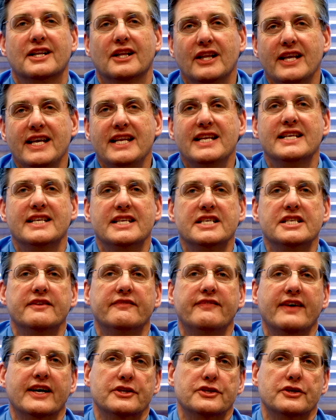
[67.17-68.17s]
clean and
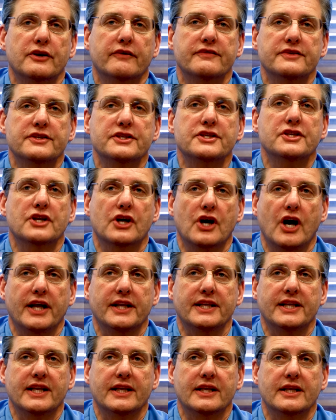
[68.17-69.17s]
disinfect surfaces and
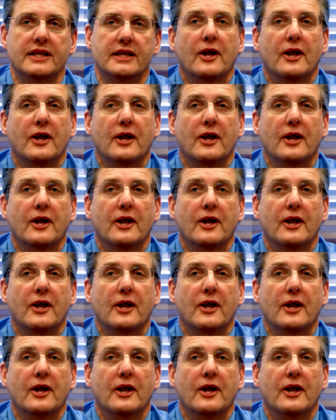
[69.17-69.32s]
content.